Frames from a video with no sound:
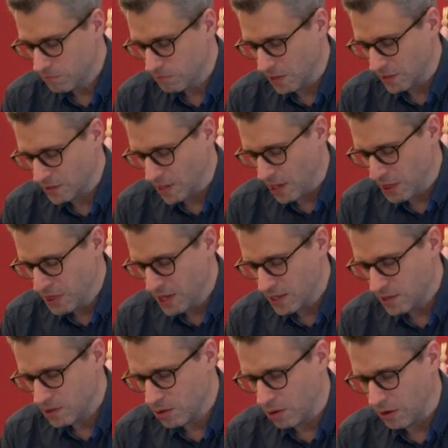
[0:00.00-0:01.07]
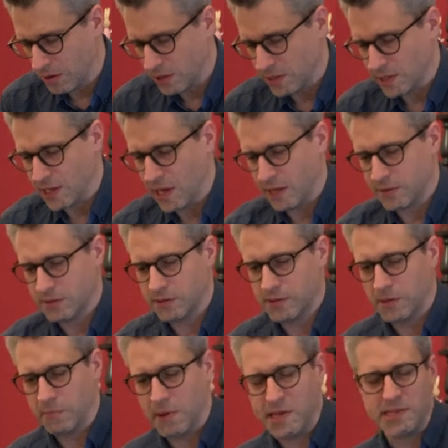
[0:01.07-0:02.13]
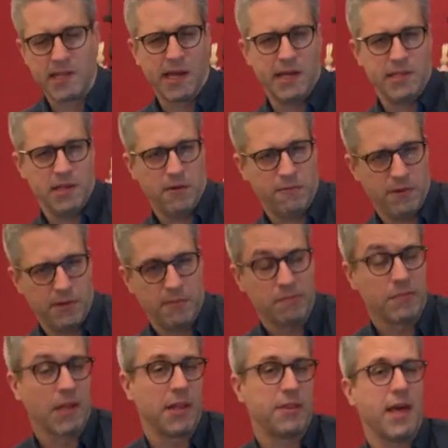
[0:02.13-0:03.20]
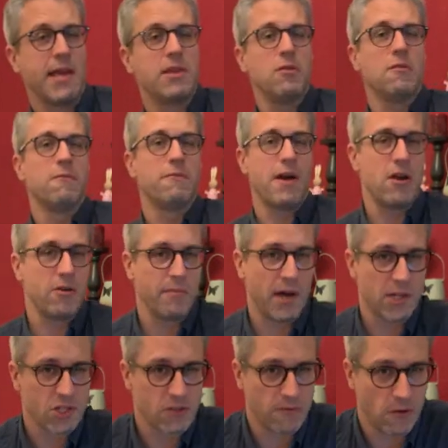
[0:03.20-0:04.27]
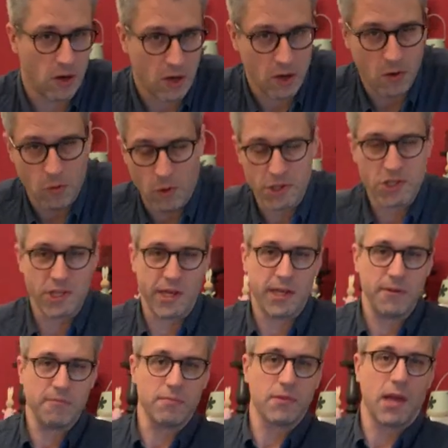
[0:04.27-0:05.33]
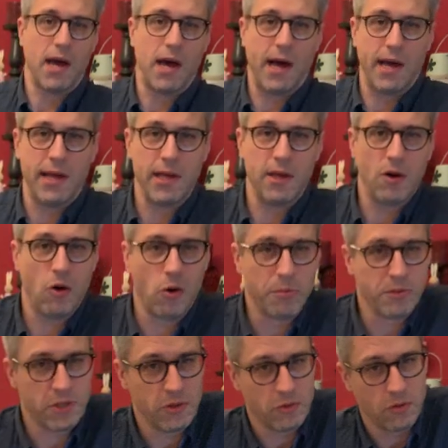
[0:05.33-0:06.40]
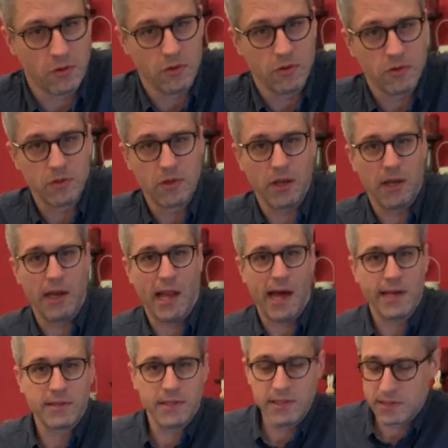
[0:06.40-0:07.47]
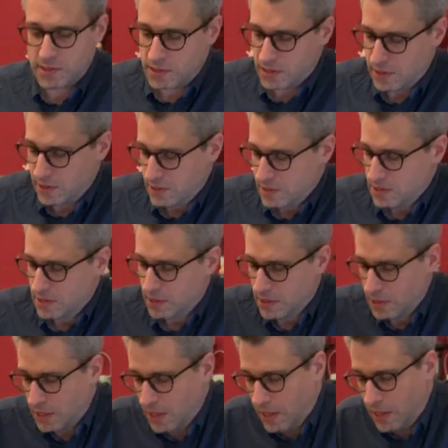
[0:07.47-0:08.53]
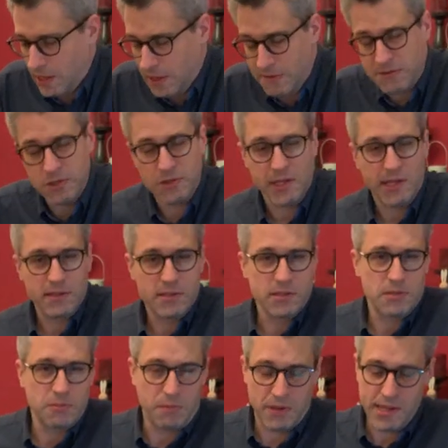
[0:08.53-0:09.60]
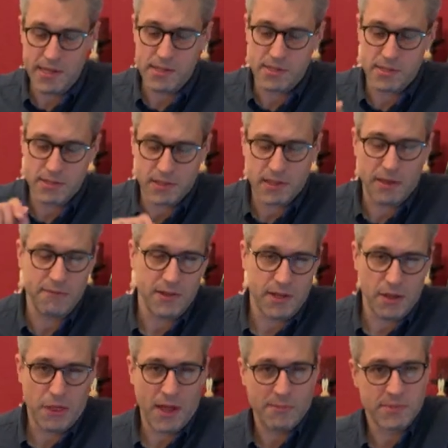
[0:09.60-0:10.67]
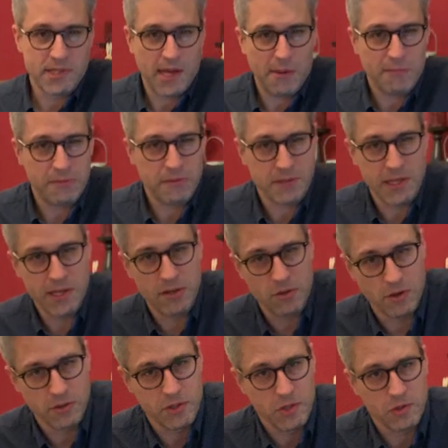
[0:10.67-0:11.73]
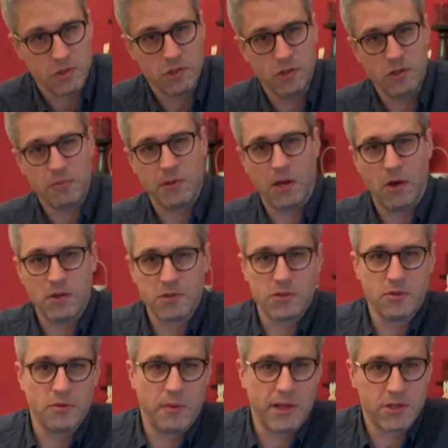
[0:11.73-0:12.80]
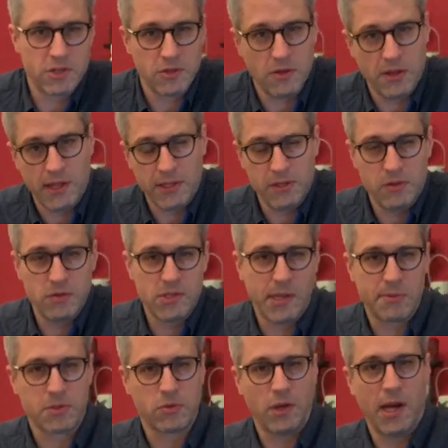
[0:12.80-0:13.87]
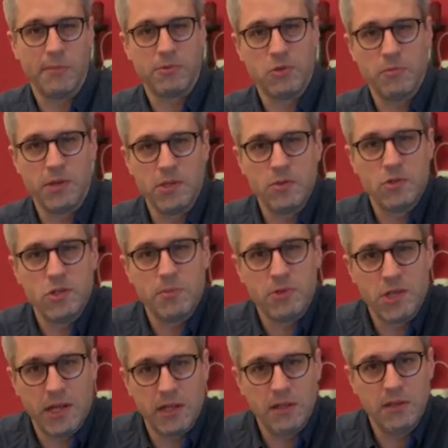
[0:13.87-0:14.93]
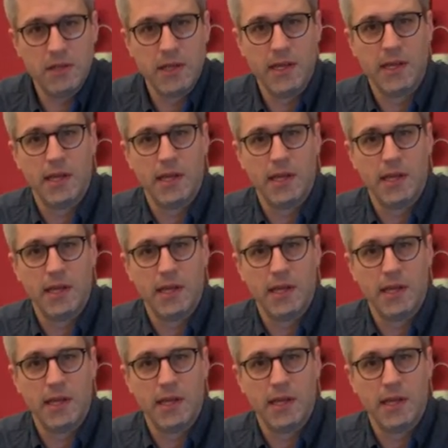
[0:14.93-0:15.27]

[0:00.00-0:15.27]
But I think you already got the basic idea of it. Thank you very much for watching. I hope you liked it. Uh, if you did, please give it a thumbs up here on YouTube, and also make sure that you subscribe to my YouTube channel